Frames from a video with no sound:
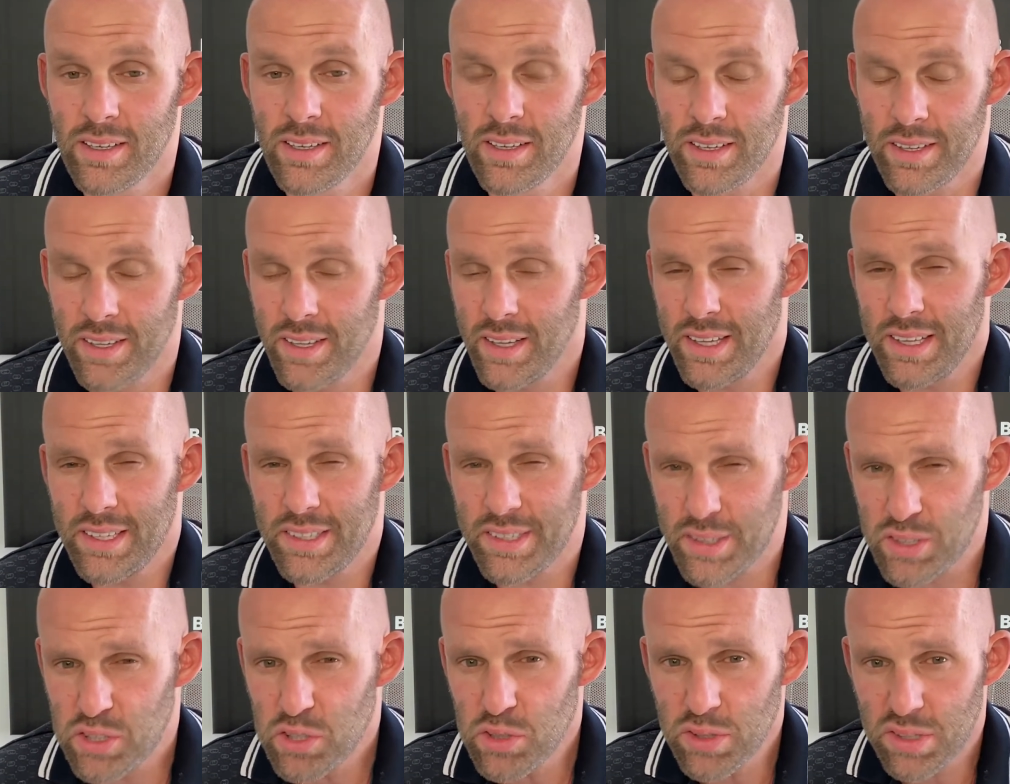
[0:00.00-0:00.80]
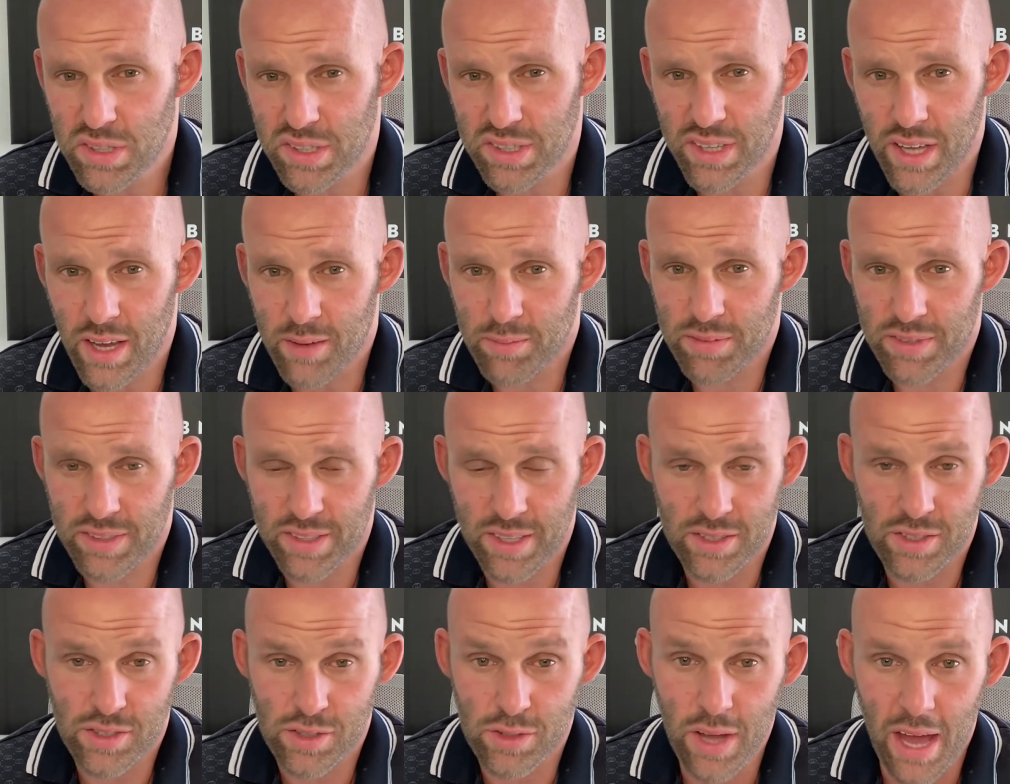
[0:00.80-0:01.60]
There's at least 2 steps
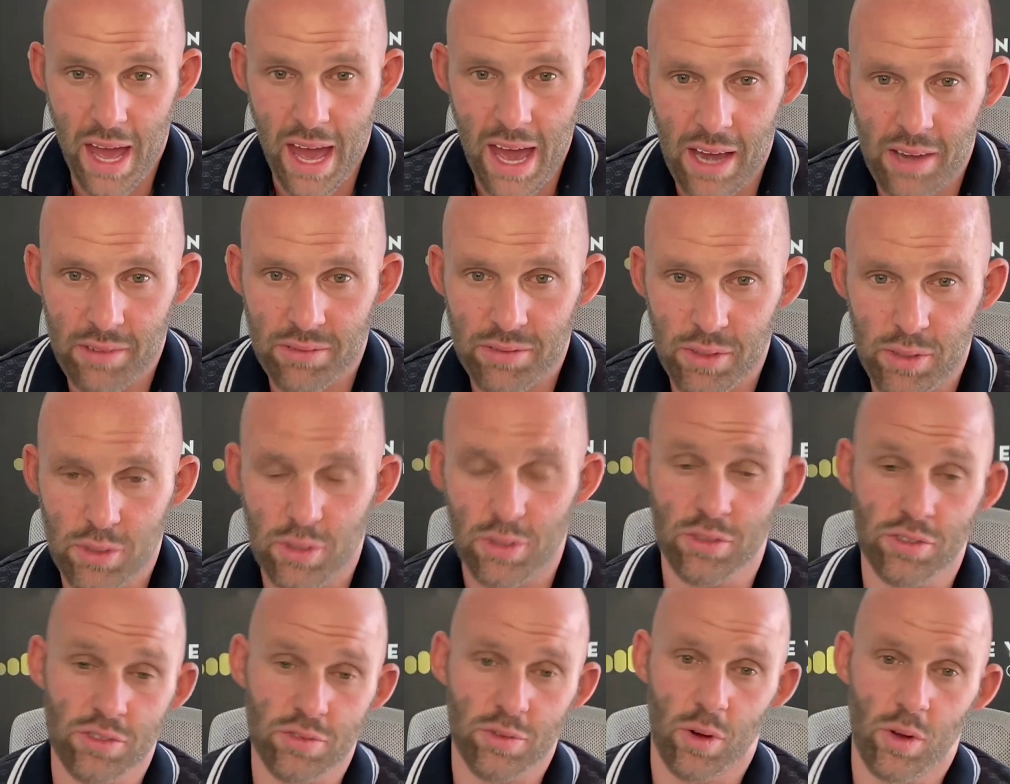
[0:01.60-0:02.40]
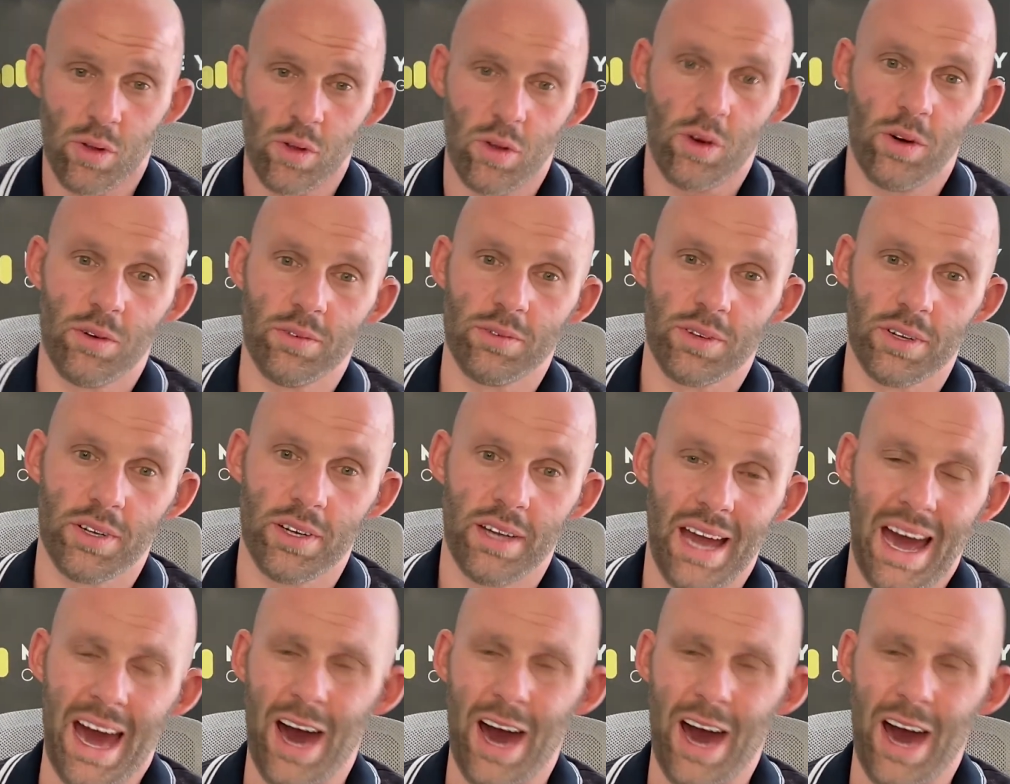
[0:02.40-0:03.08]
that you have the control over.